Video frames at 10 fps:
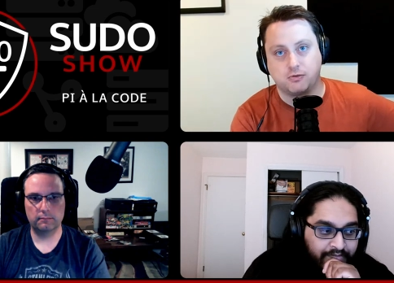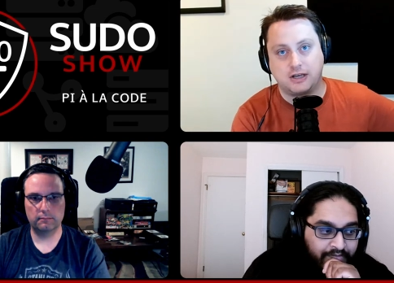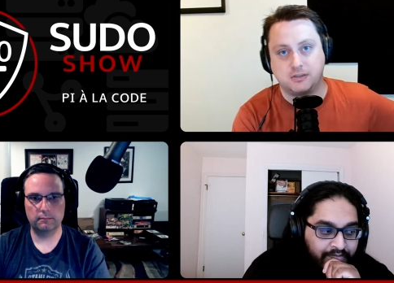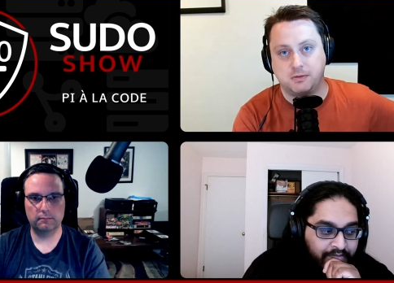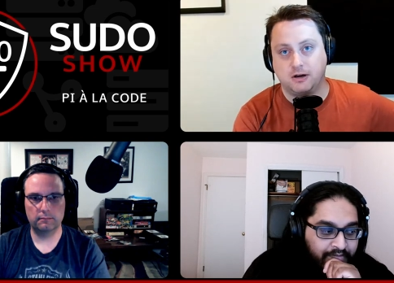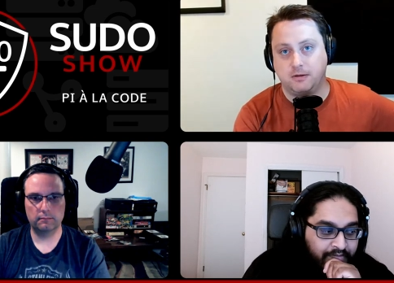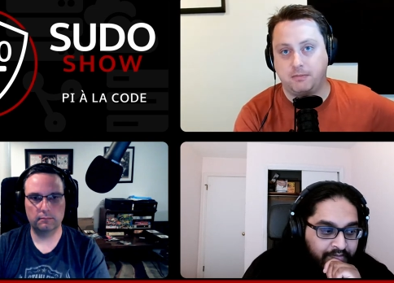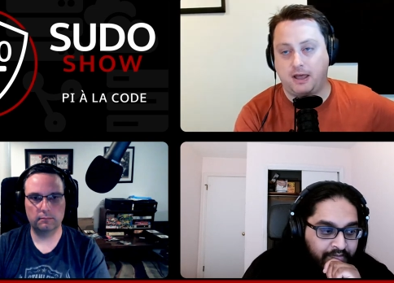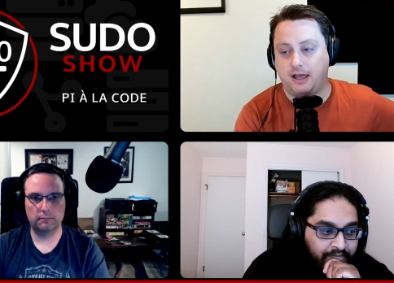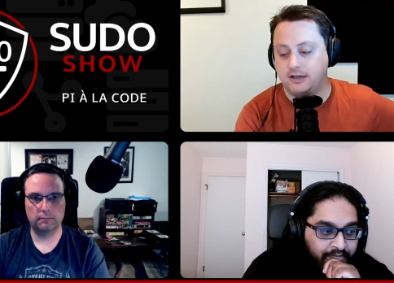Speaker 1: Raspberry
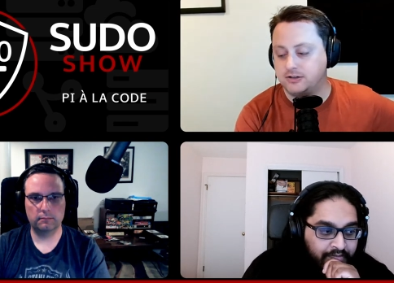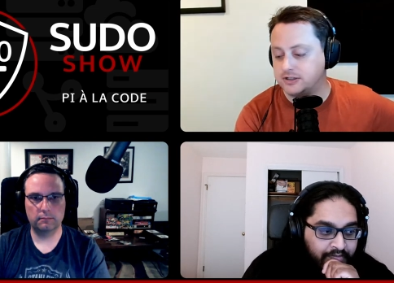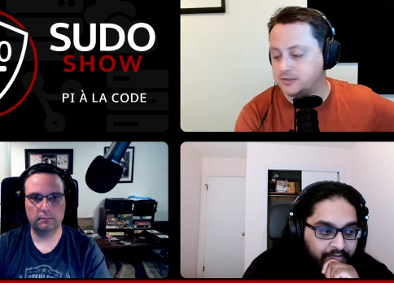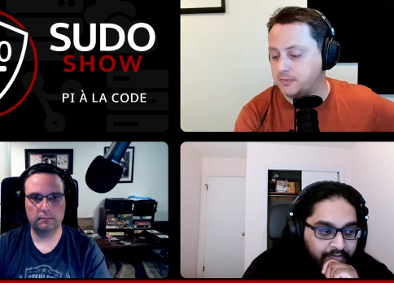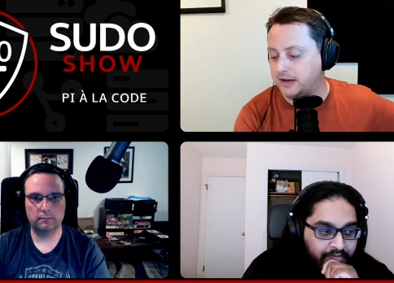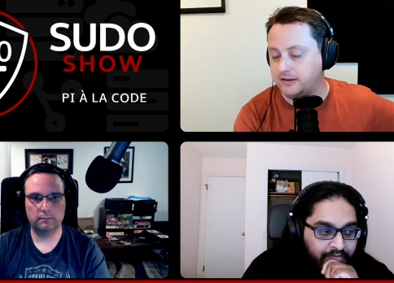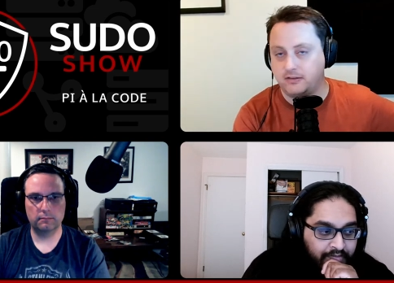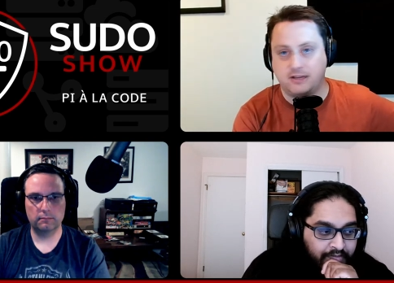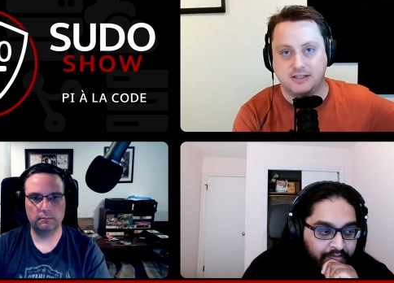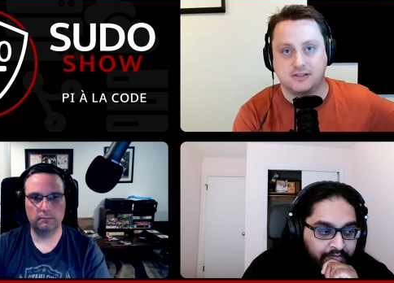Pi just made
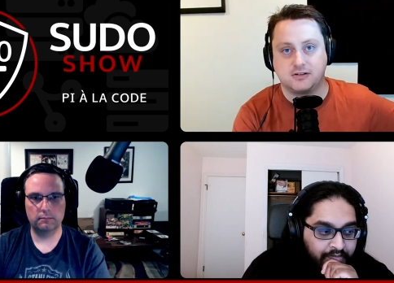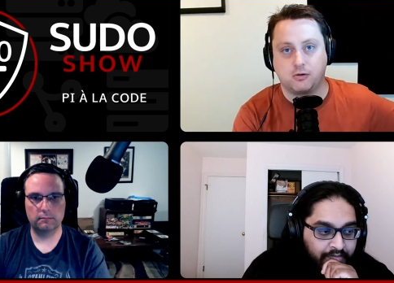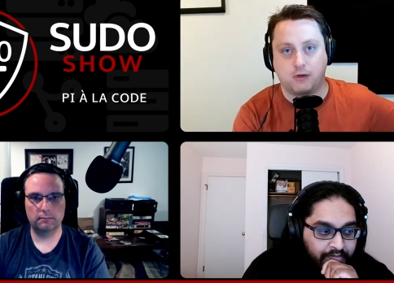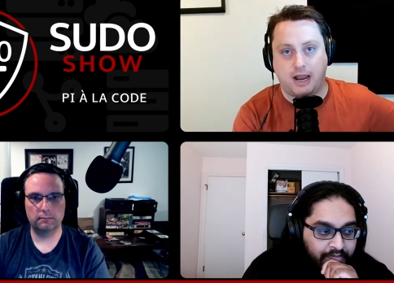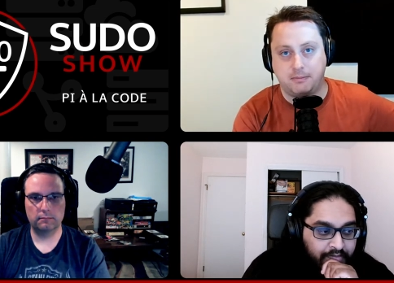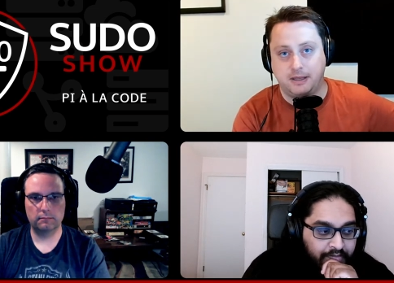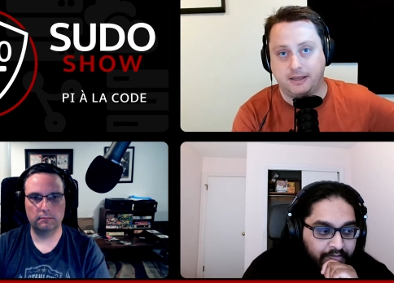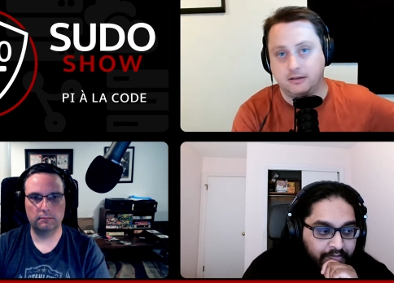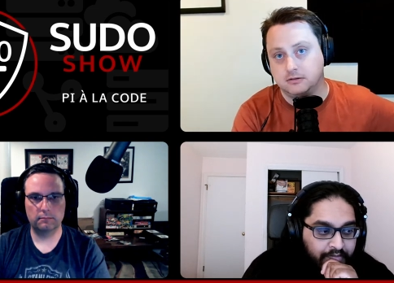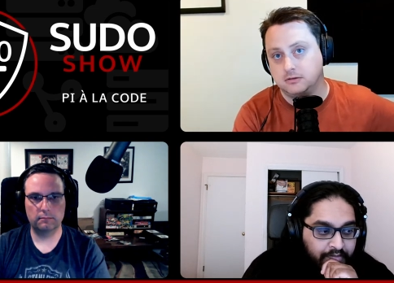it less
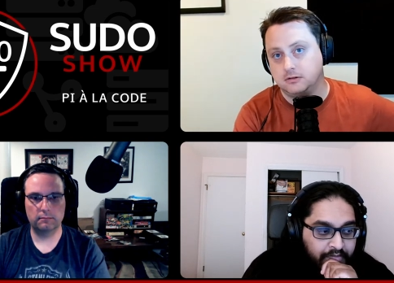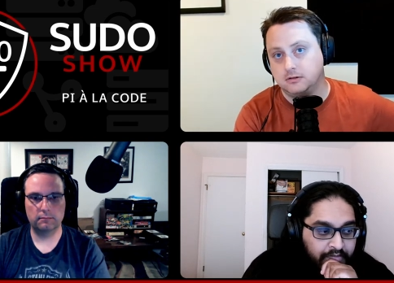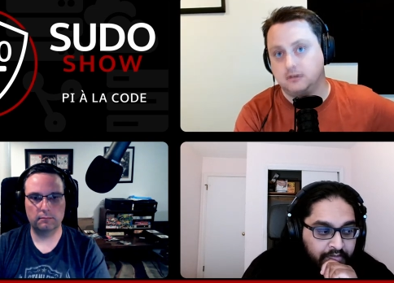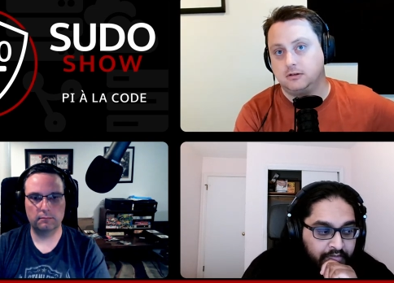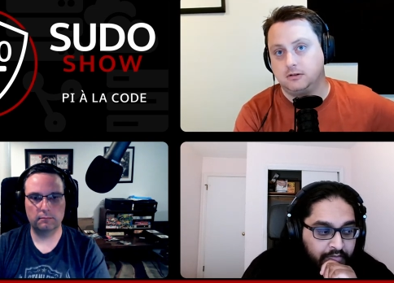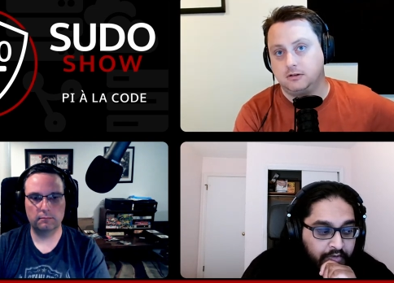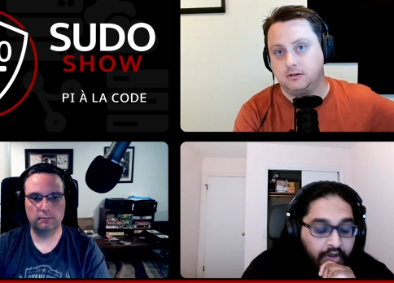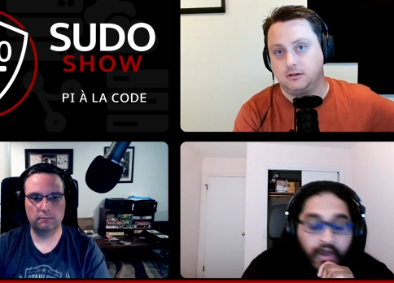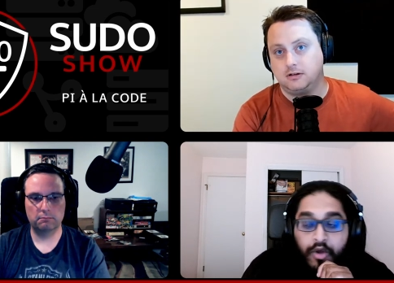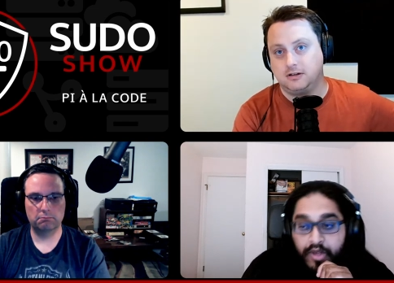crappy.
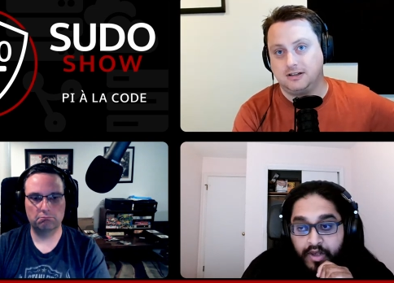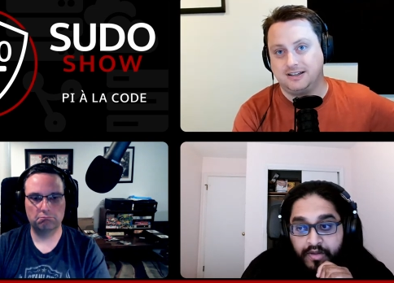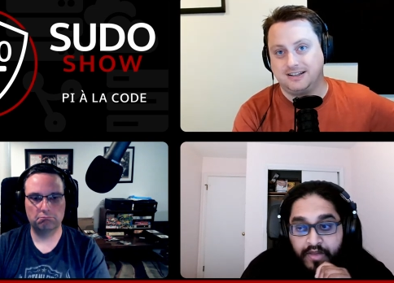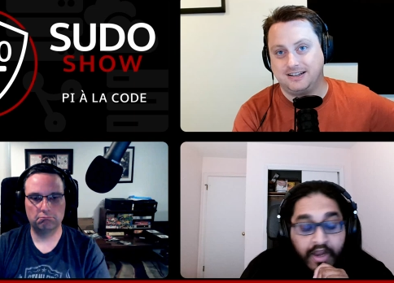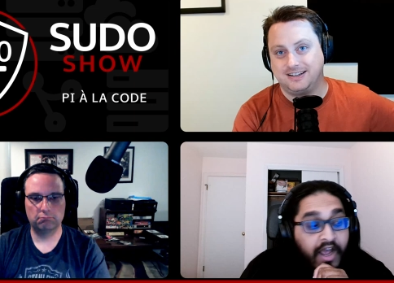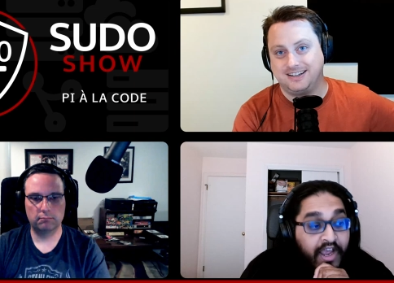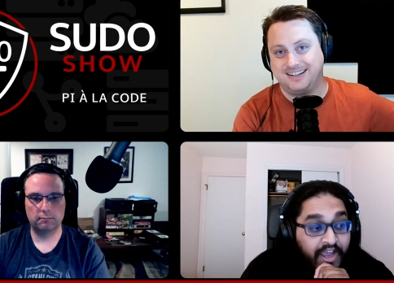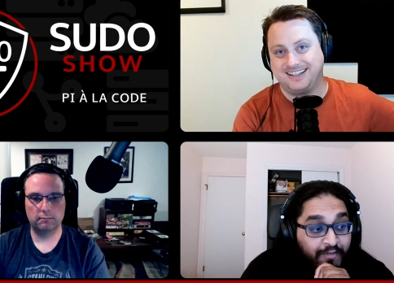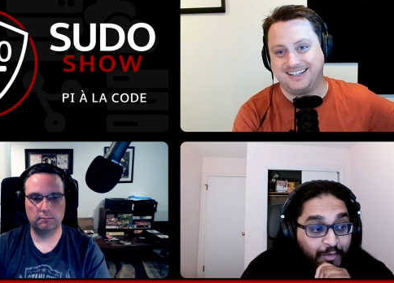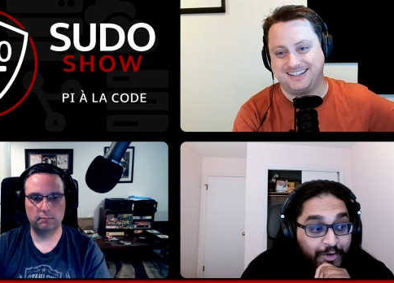
Speaker 2: Oh yeah, and I
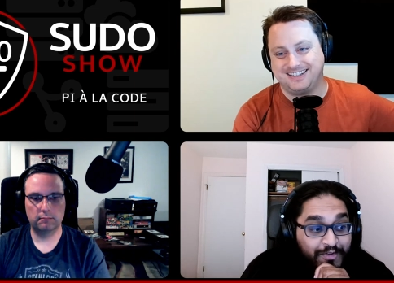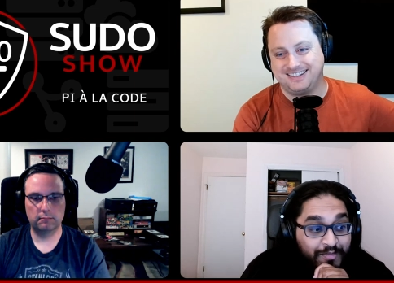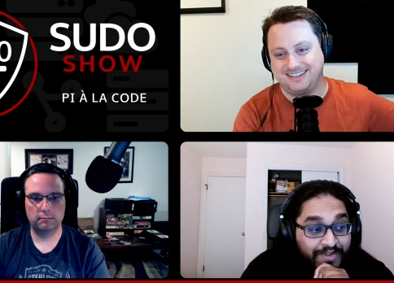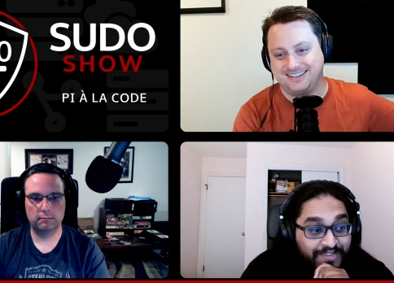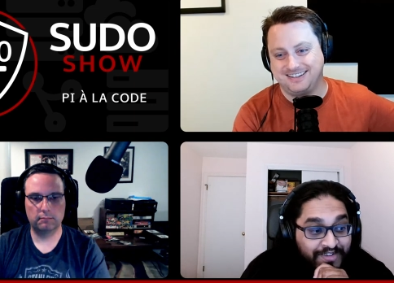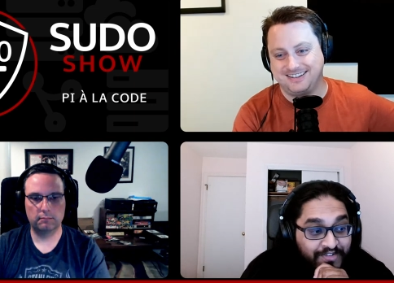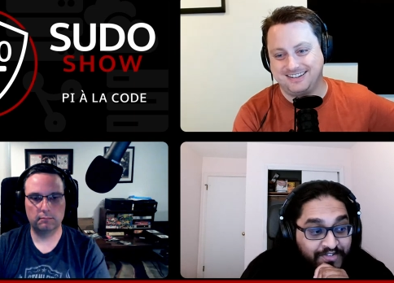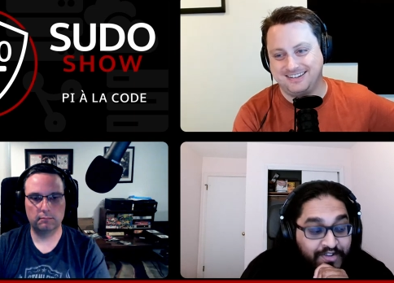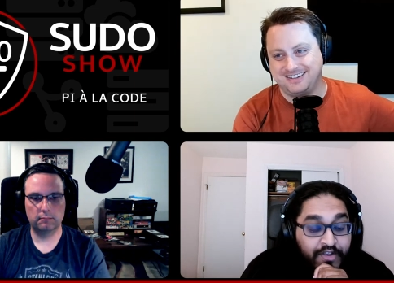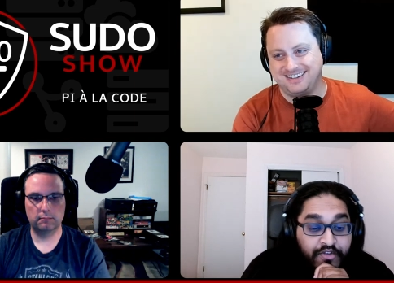have words about
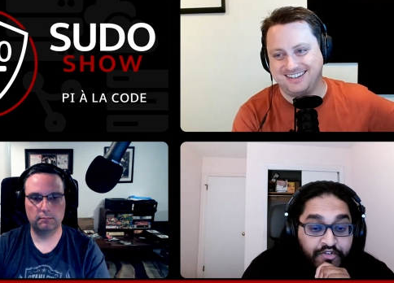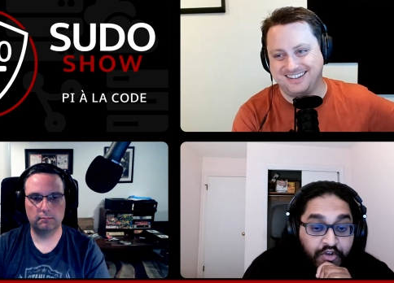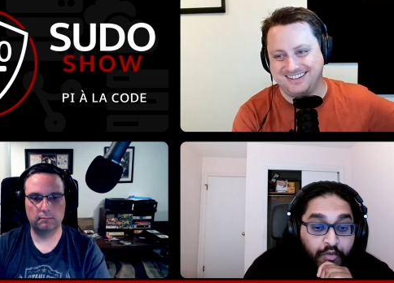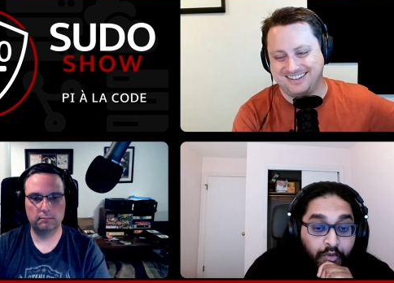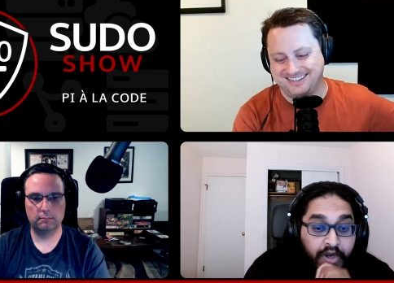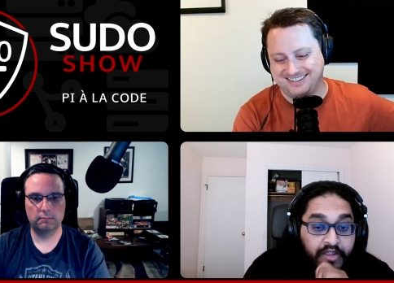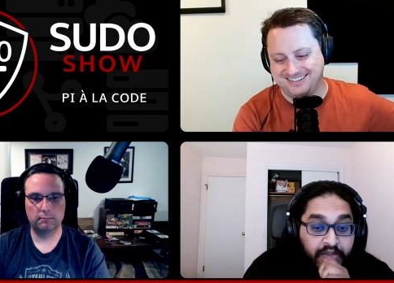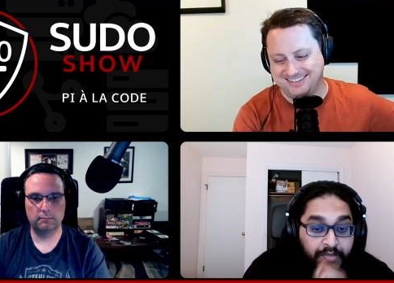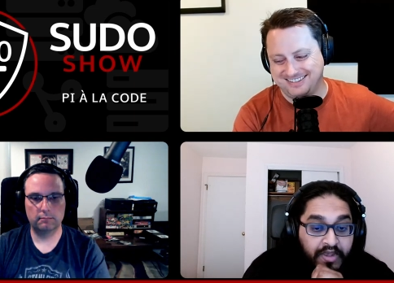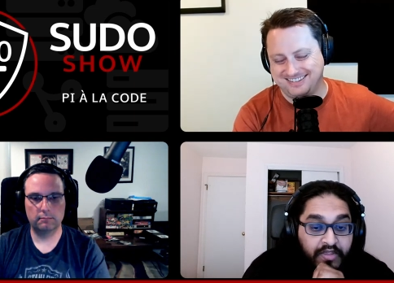this. So one of
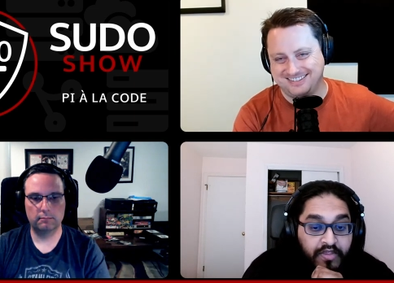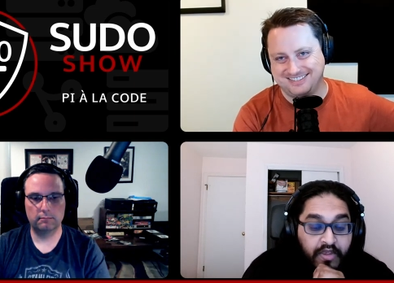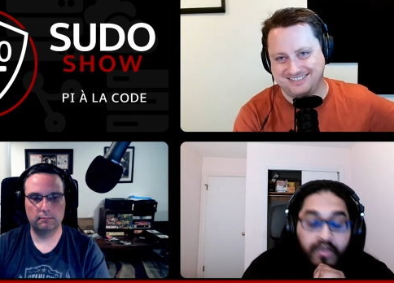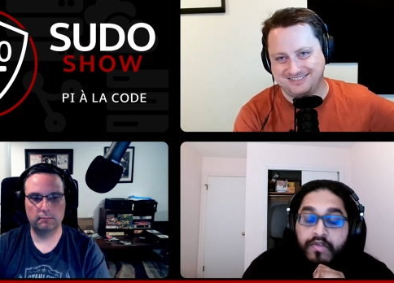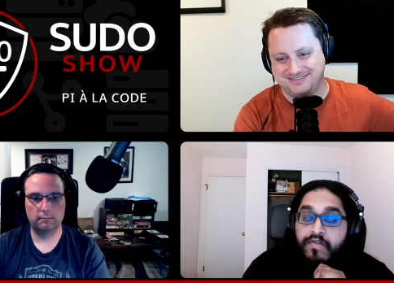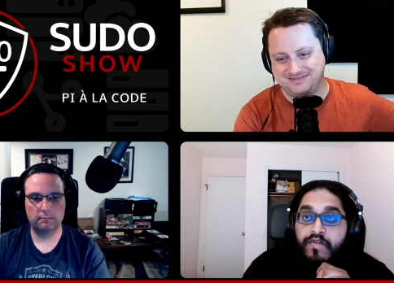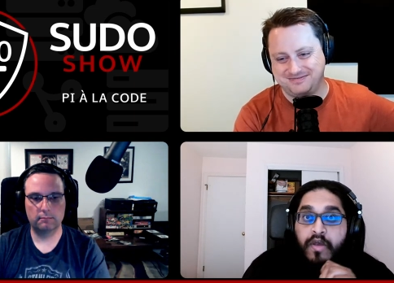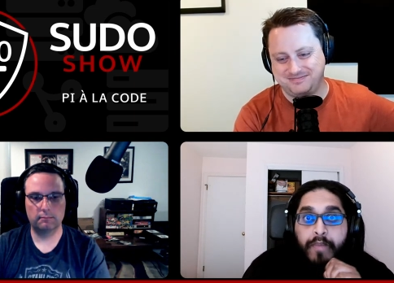the big things